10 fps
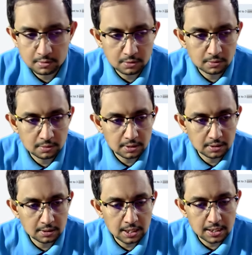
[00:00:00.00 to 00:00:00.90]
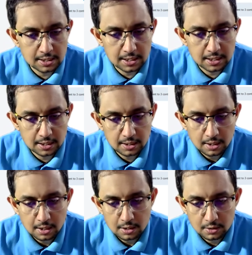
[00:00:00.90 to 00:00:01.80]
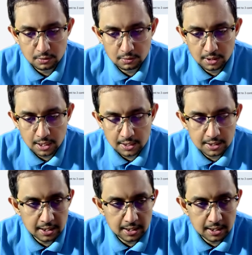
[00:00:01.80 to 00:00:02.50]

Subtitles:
So that's it. So let's